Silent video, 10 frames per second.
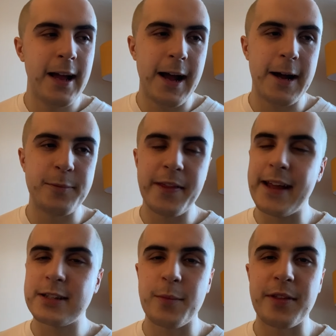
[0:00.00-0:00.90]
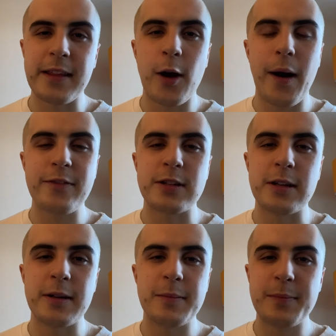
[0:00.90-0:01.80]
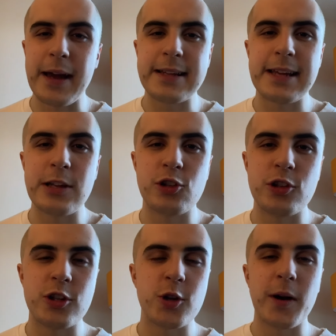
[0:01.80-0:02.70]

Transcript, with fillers: Um, and that's something they'll have to pay attention to.